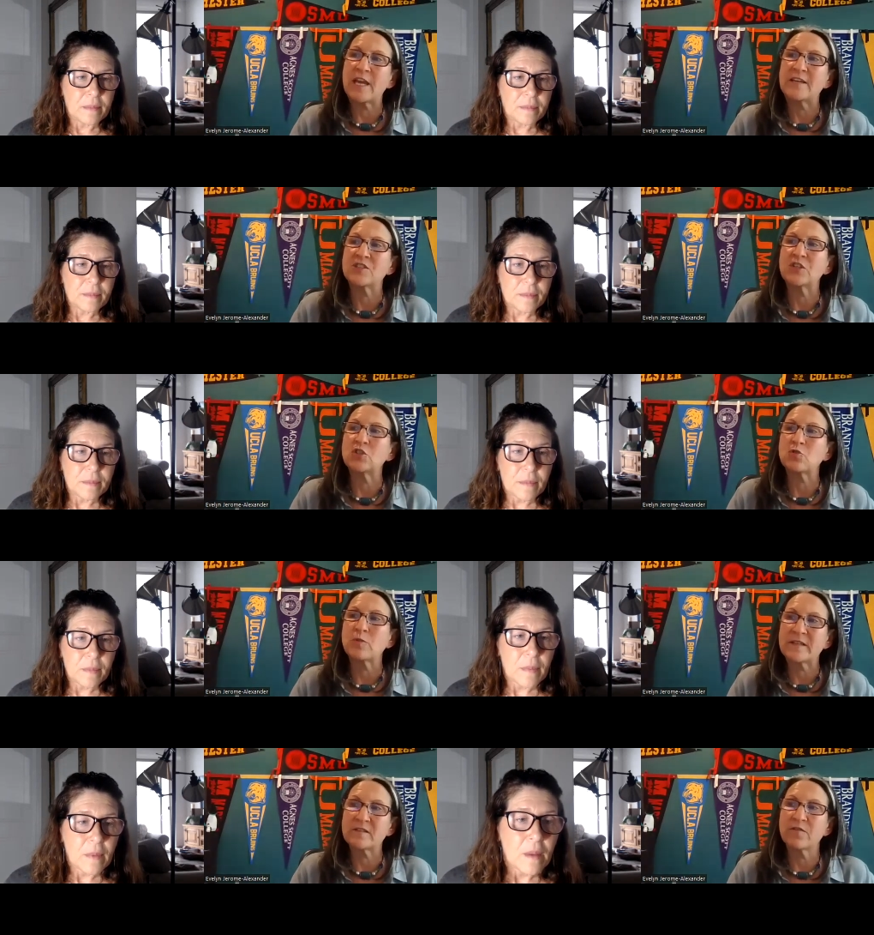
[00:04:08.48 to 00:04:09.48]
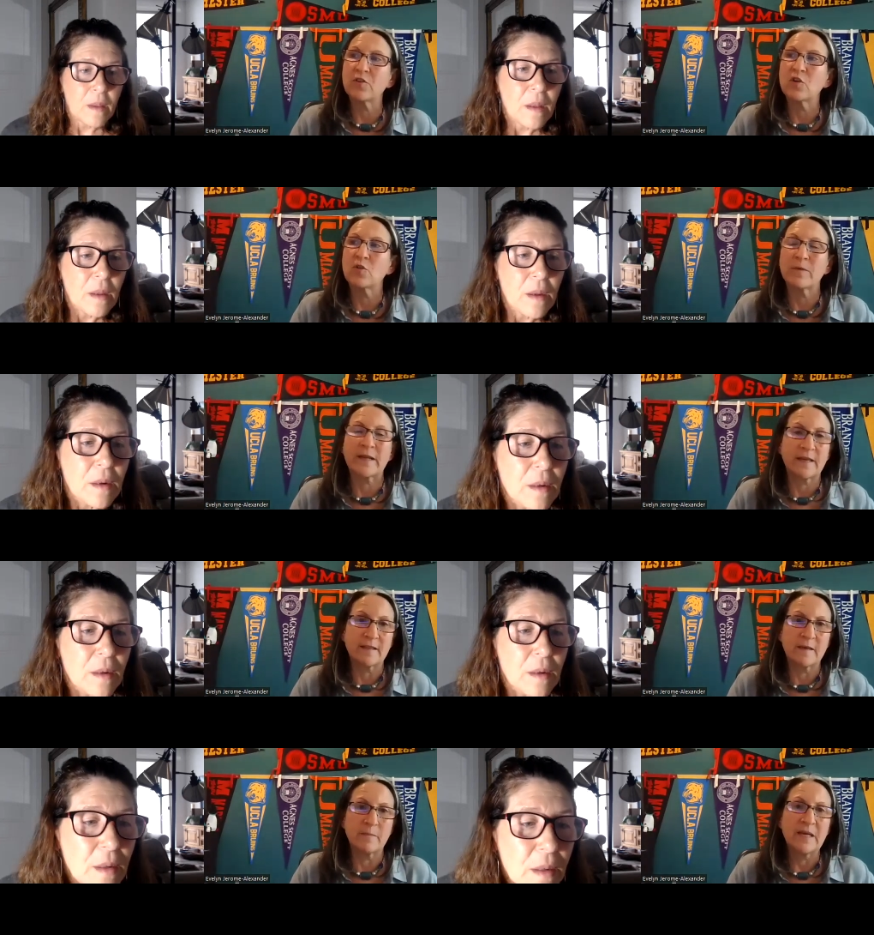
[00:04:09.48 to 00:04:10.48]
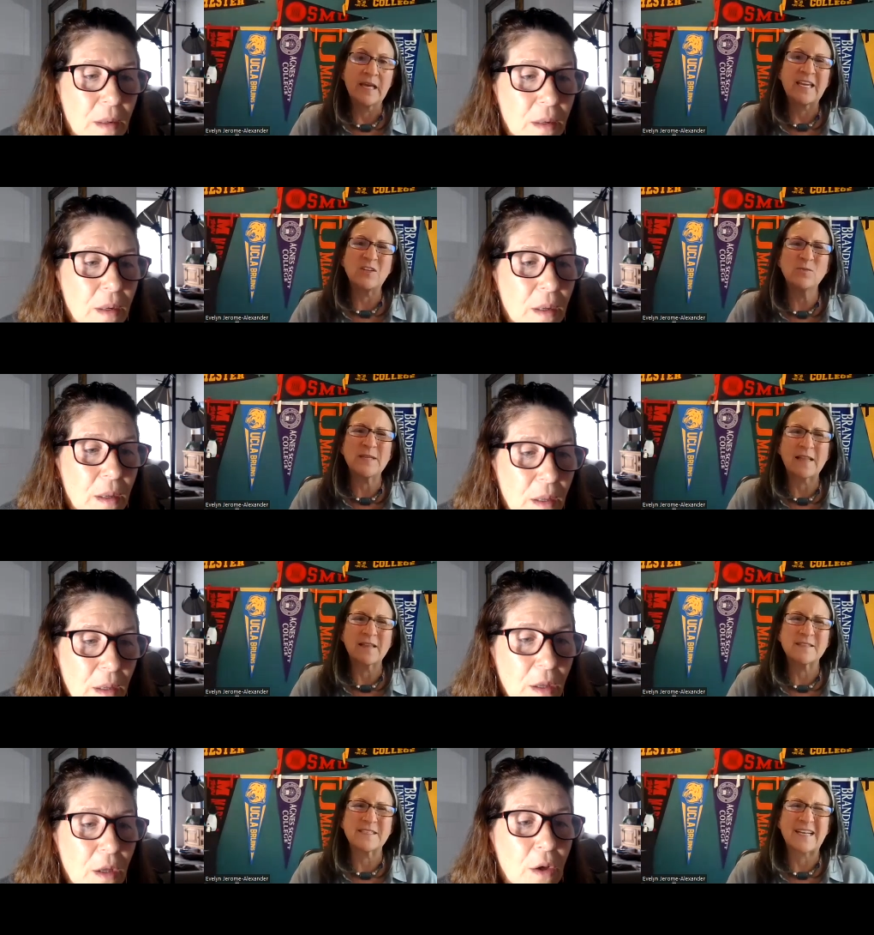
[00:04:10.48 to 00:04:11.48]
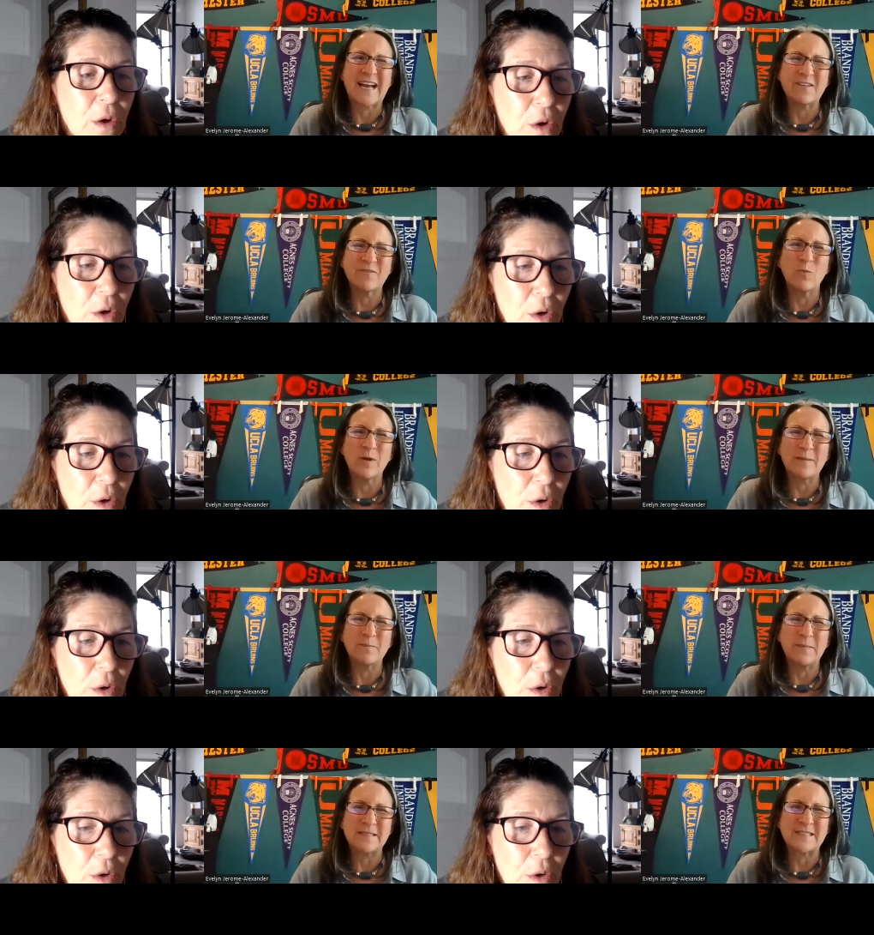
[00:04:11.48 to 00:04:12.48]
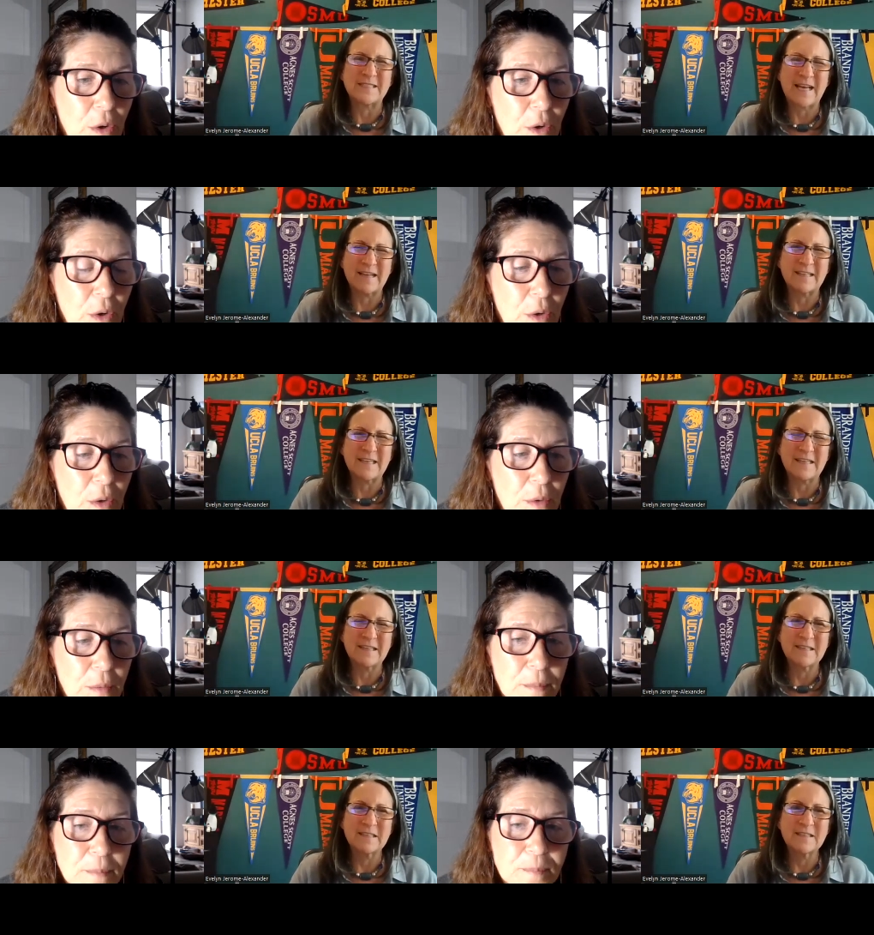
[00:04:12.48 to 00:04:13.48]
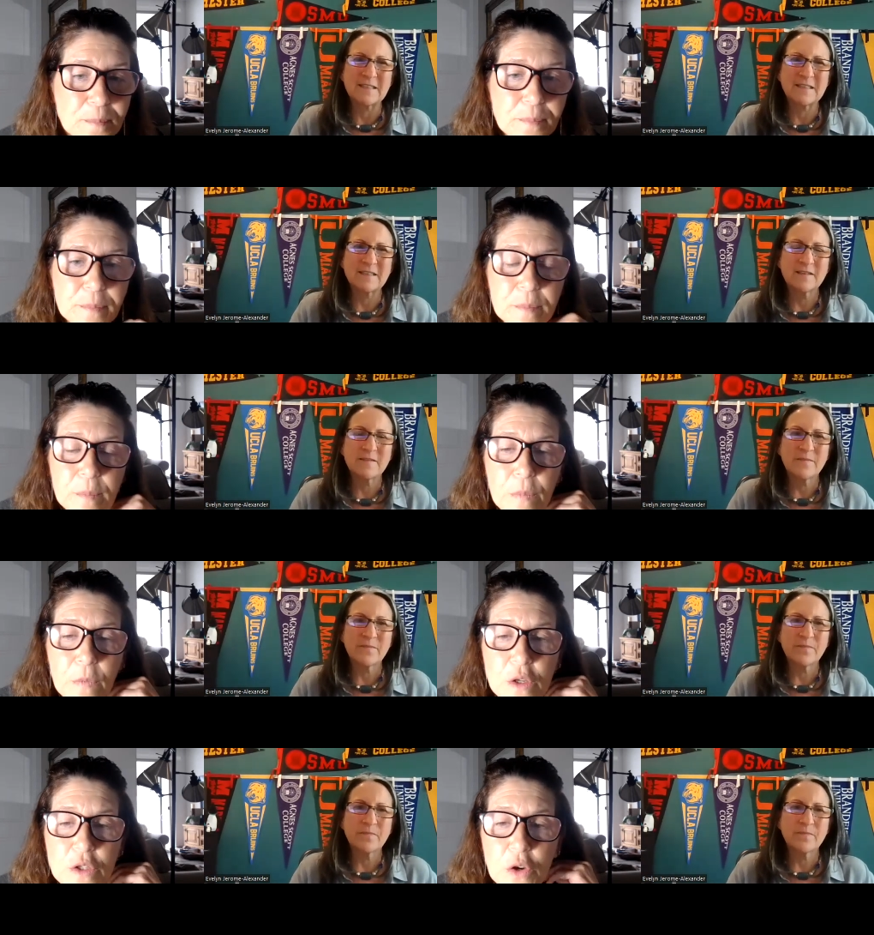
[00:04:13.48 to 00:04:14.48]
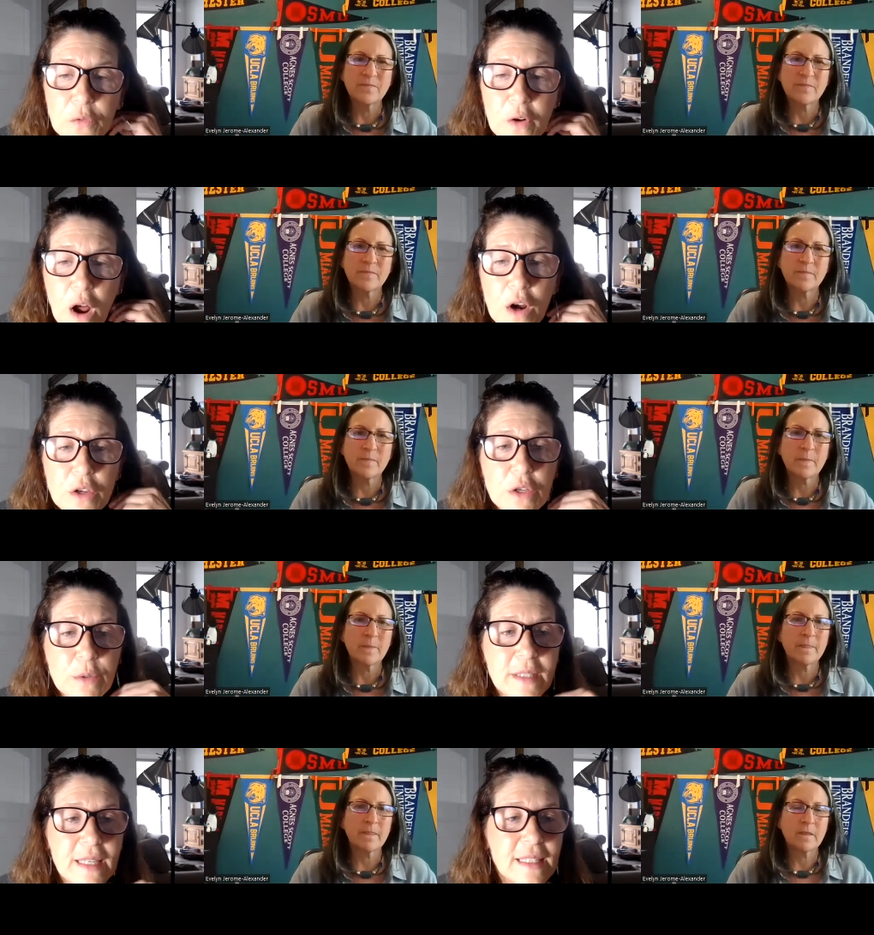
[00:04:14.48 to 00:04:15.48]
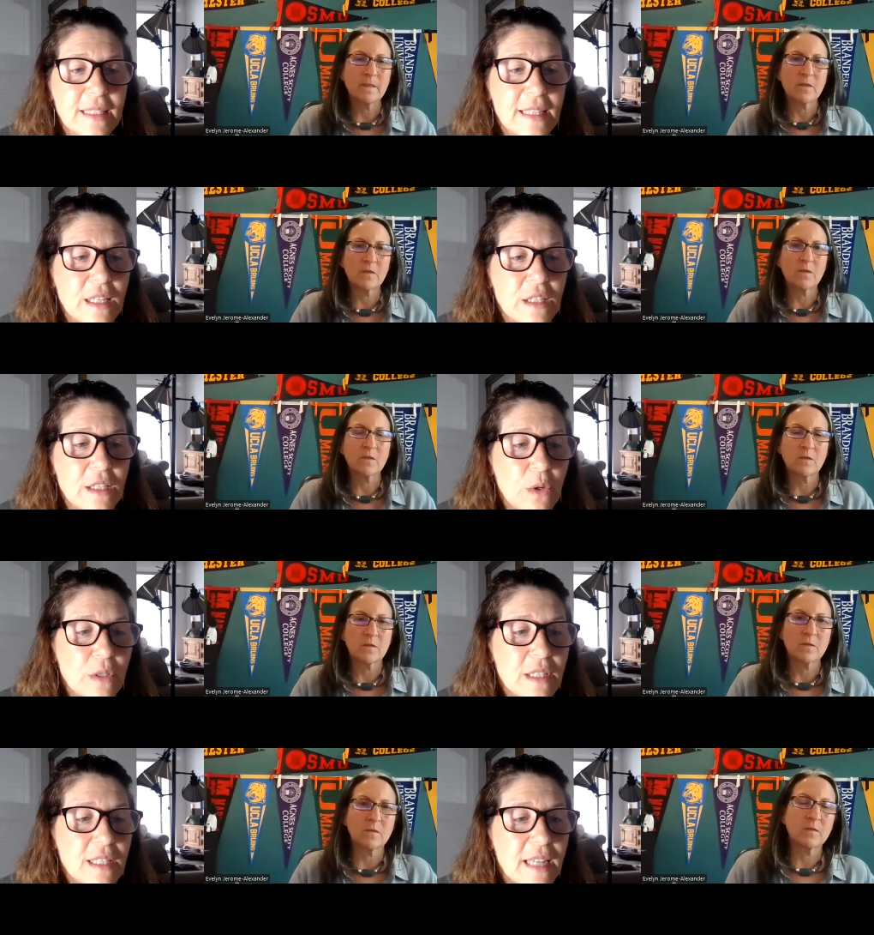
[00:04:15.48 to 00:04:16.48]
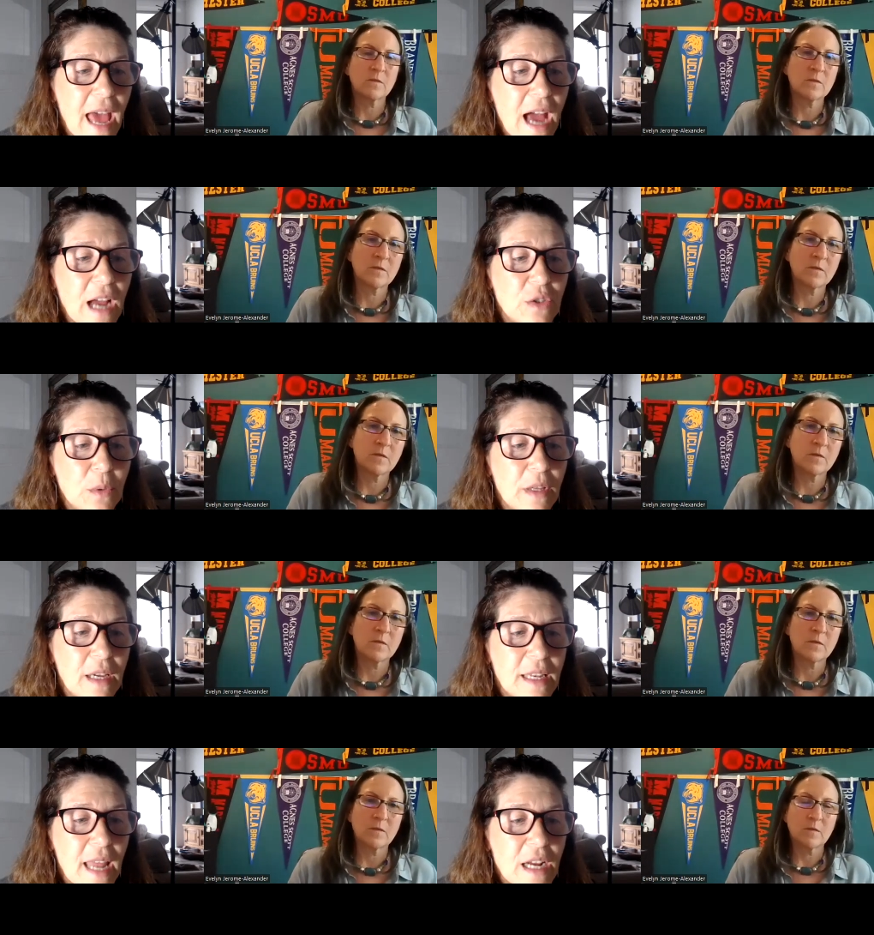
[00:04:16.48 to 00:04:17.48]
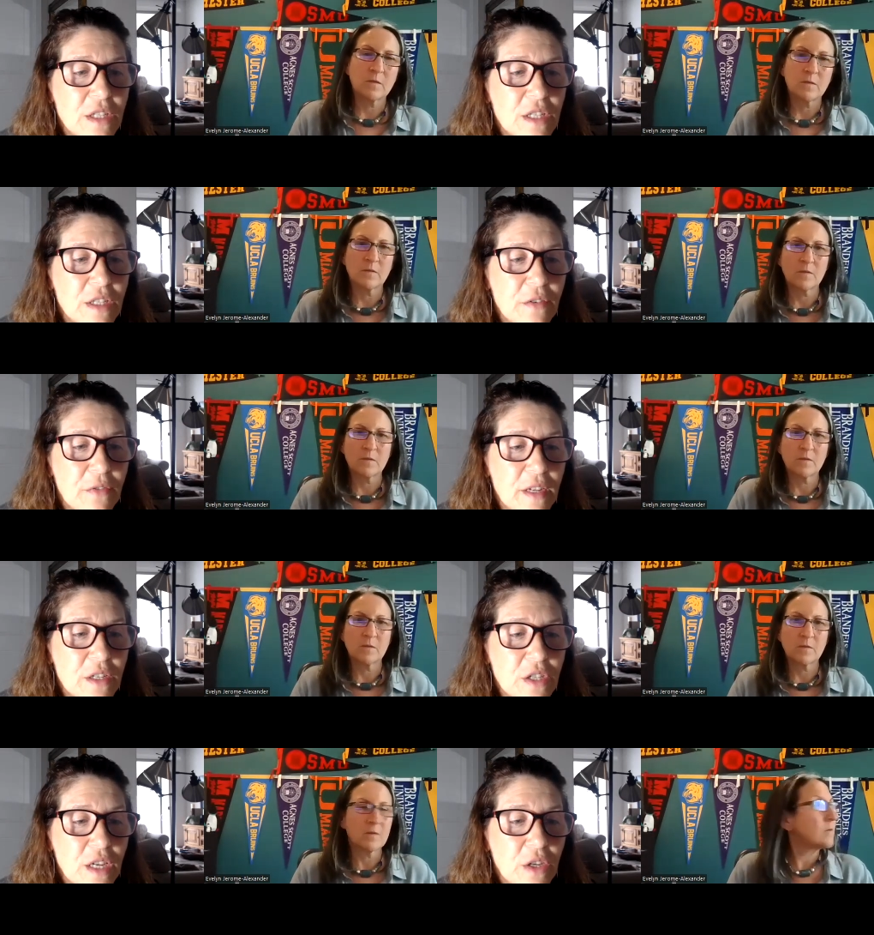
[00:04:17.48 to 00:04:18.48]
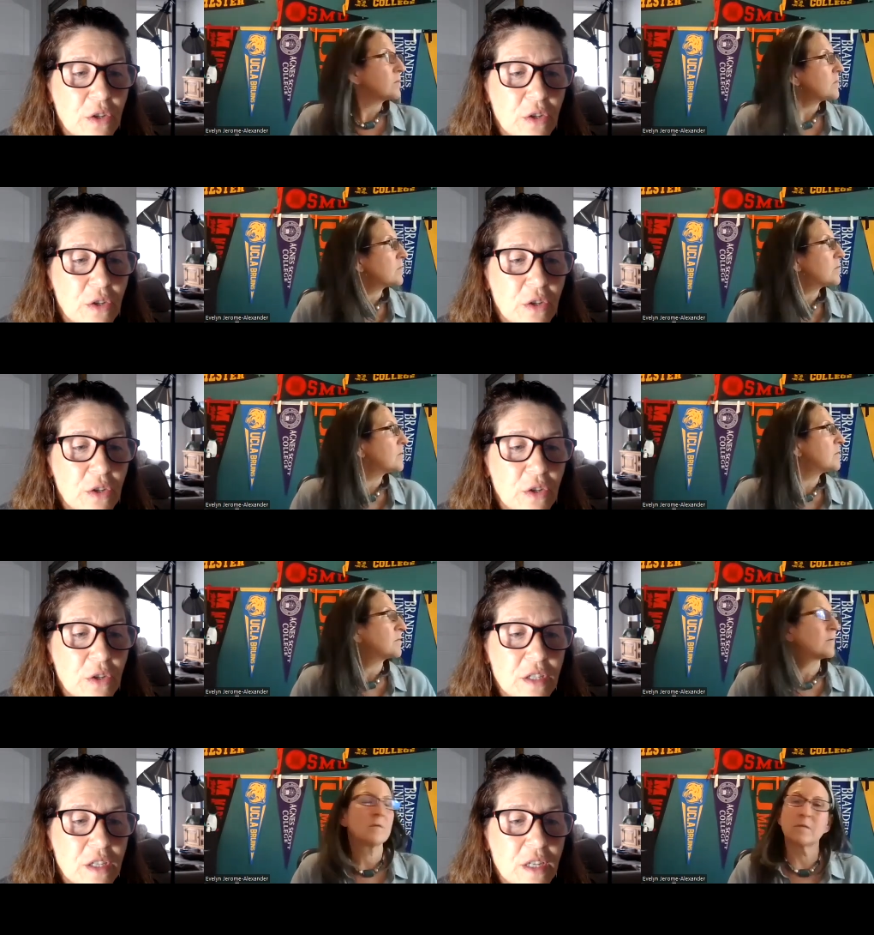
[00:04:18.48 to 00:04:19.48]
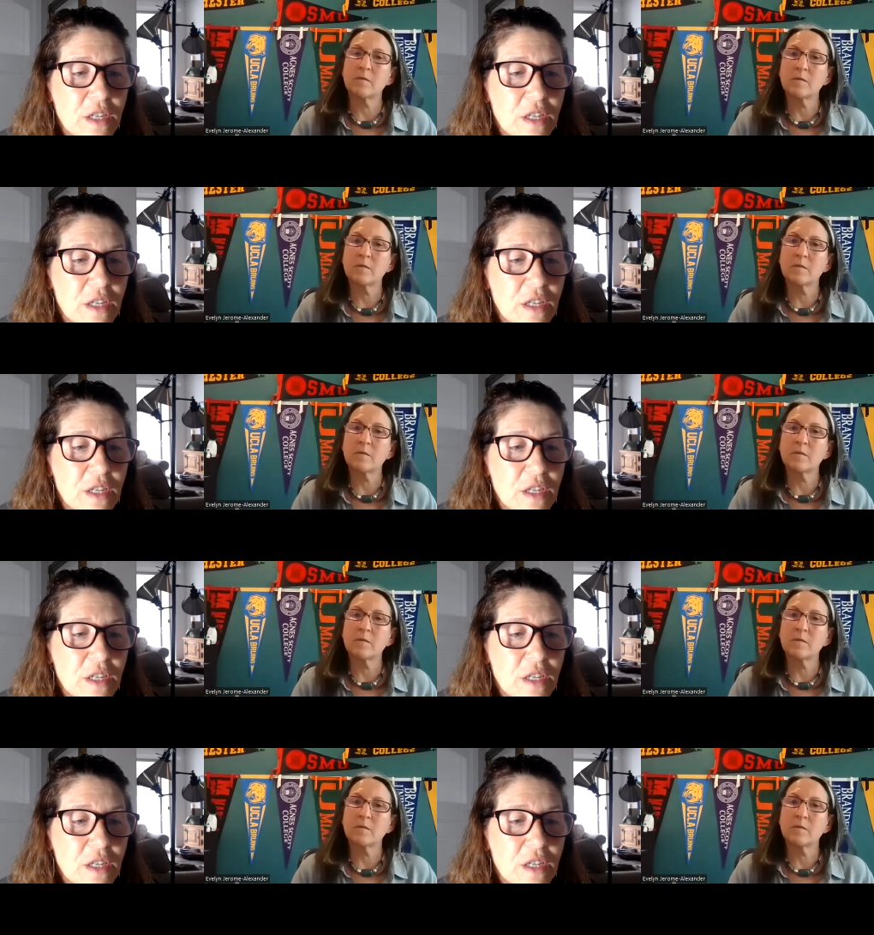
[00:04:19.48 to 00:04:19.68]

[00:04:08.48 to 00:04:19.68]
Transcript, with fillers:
Speaker 1: education transfer curriculum. Can you tell us kind of what it means exactly?
Speaker 2: So for our UC and state schools, it's an actual connection to finishing your lower division